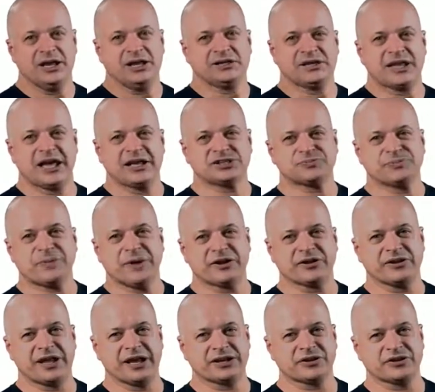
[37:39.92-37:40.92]
That's
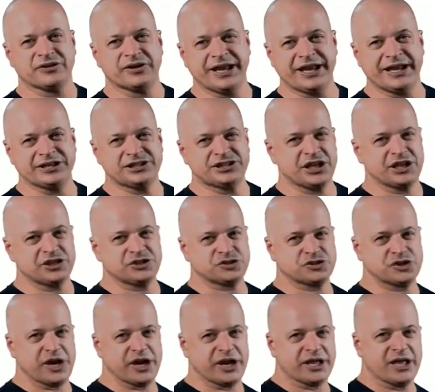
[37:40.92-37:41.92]
spironolactone
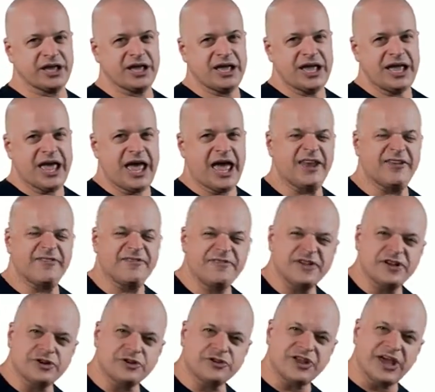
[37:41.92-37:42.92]
anti-androgenic, and
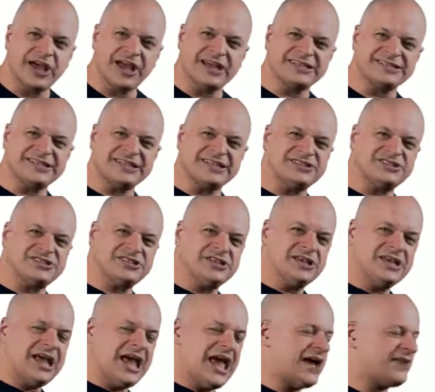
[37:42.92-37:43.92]
phenothiazines
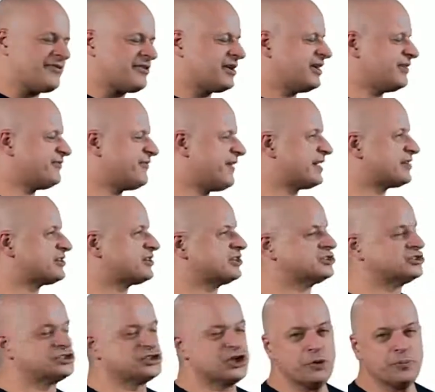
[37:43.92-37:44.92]
have an effect
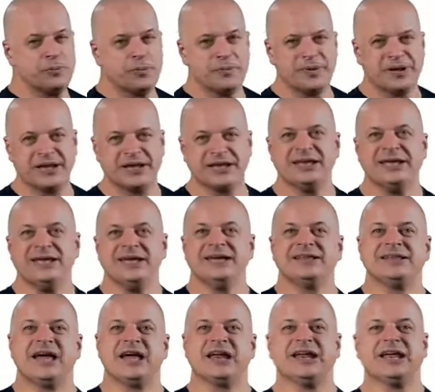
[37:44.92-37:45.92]
on dopamine
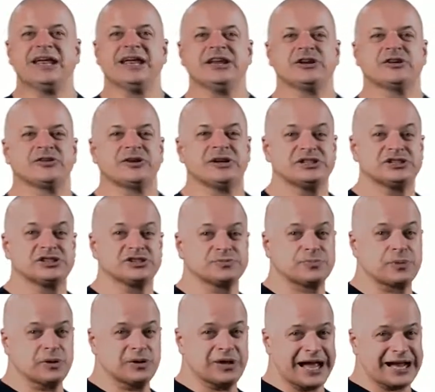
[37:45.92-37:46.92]
that increases
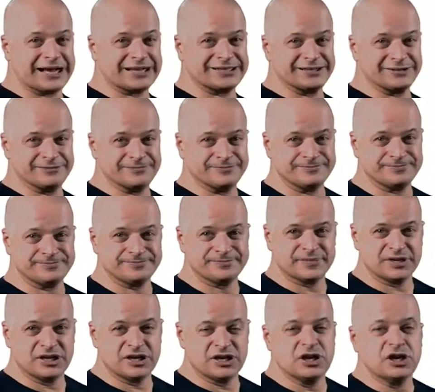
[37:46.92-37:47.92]
prolactin.
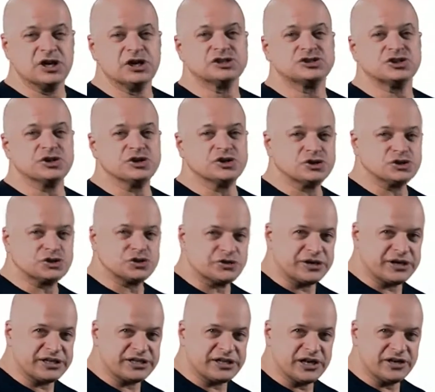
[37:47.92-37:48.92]
So you
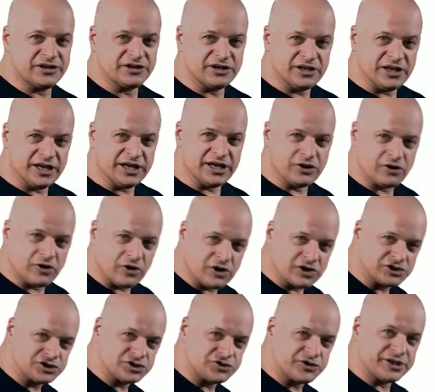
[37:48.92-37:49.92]
treat the underlying cause,